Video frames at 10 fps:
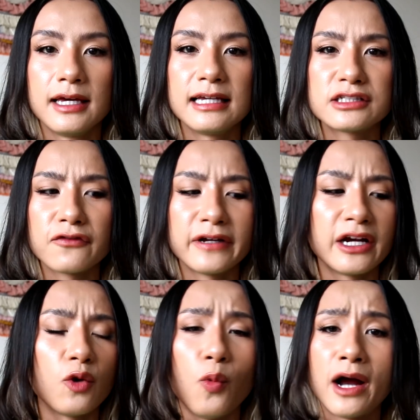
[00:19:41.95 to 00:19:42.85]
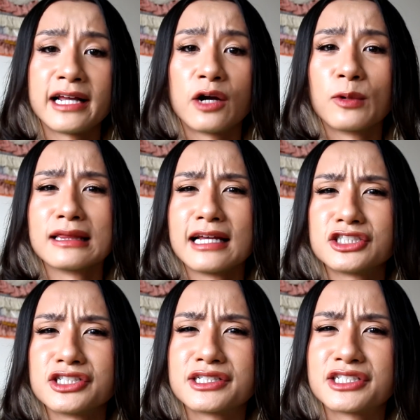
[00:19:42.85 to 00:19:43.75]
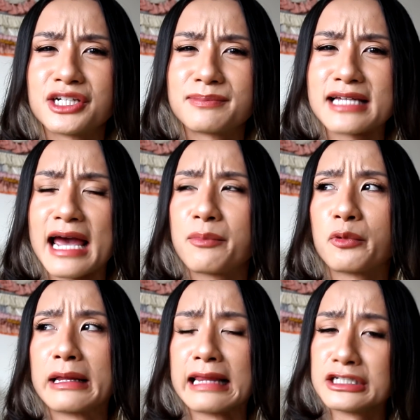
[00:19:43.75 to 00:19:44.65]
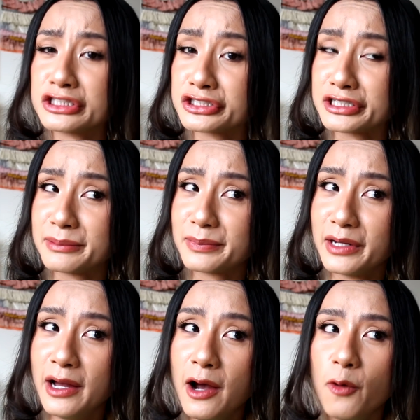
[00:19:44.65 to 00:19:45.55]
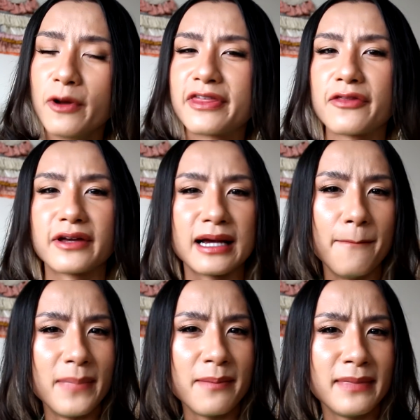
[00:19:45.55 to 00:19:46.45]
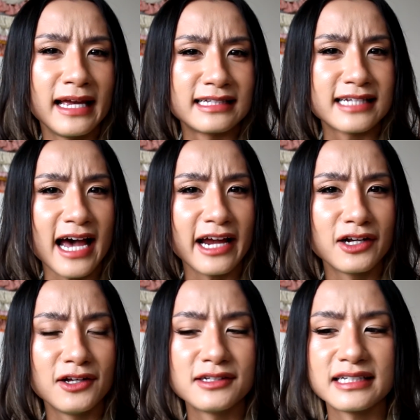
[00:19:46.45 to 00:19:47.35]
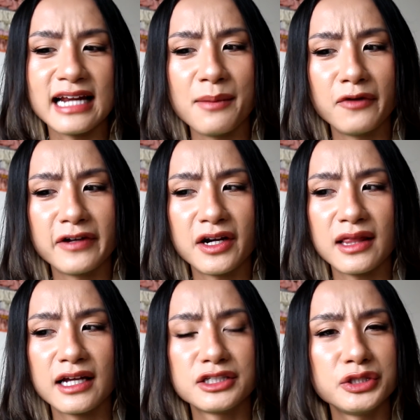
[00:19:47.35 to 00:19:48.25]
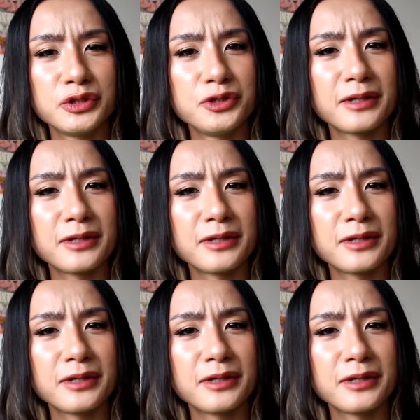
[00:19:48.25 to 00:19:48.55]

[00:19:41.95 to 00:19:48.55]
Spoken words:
He's over here wanting a relationship type relationship without the commitment and titles, and I'm over here like, dude, you